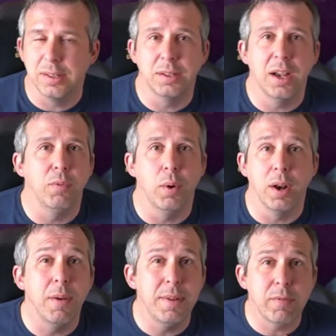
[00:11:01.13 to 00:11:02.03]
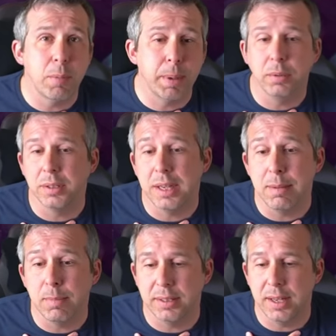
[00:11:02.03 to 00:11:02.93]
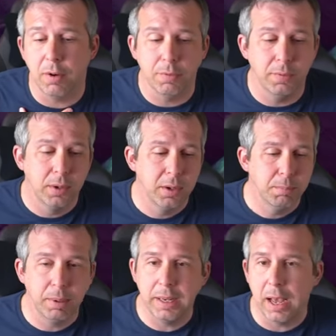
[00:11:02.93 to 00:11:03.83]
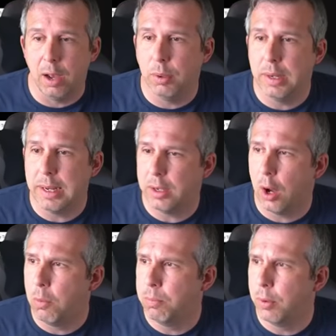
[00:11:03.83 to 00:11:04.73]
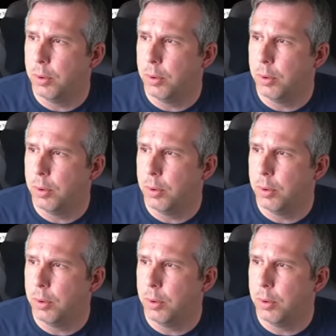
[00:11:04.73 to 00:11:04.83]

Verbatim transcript: a tough one. I've never built the team myself. But yeah, I will link Cold